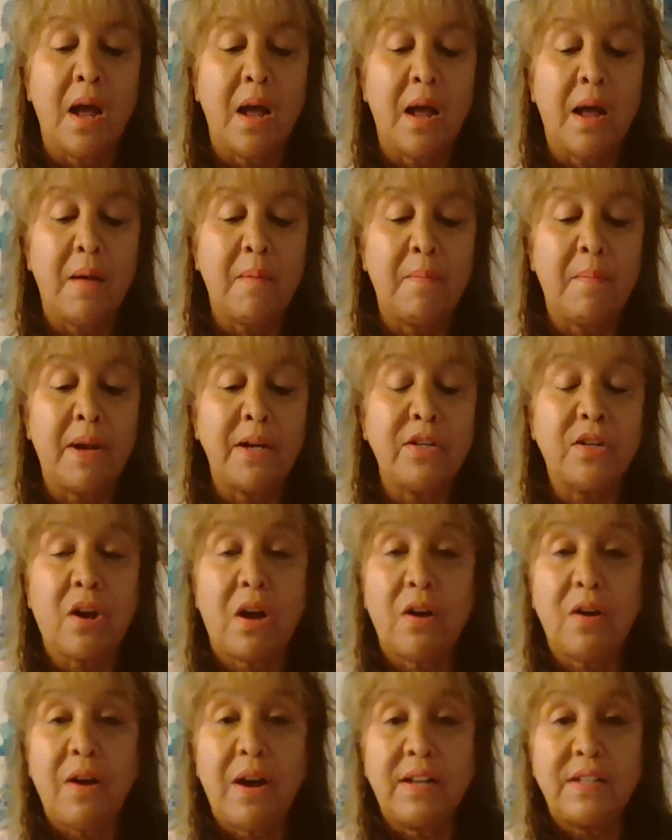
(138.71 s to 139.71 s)
my
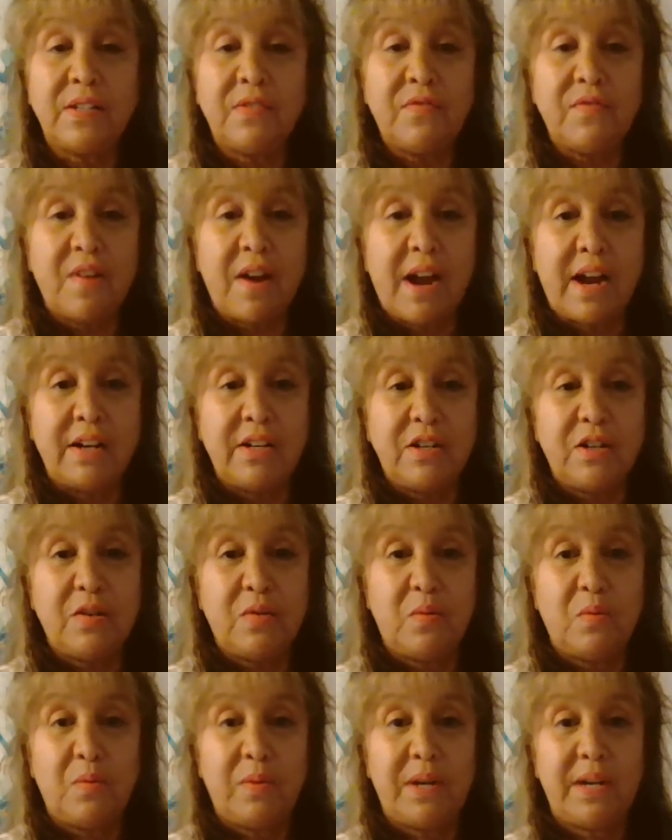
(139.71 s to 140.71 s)
daughter has a friend
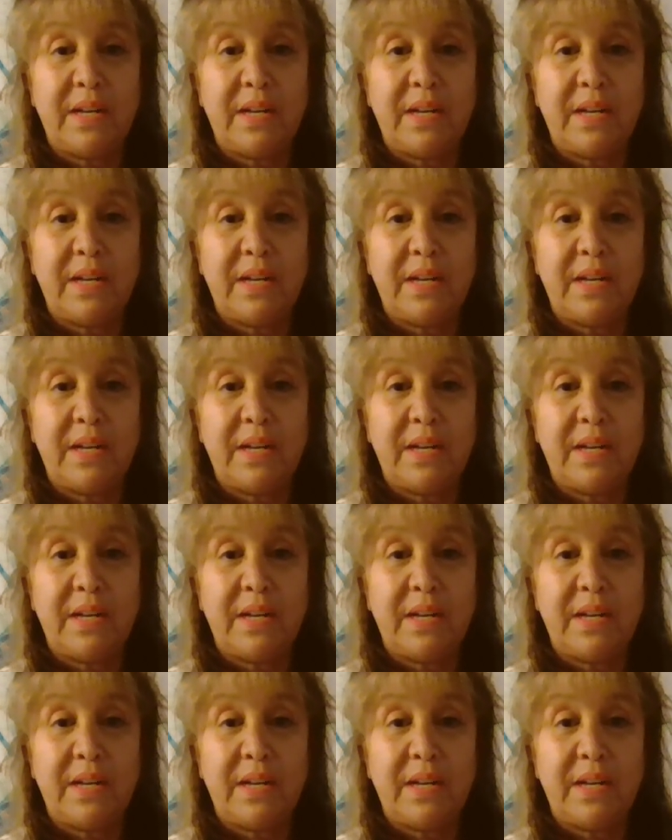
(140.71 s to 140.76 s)
who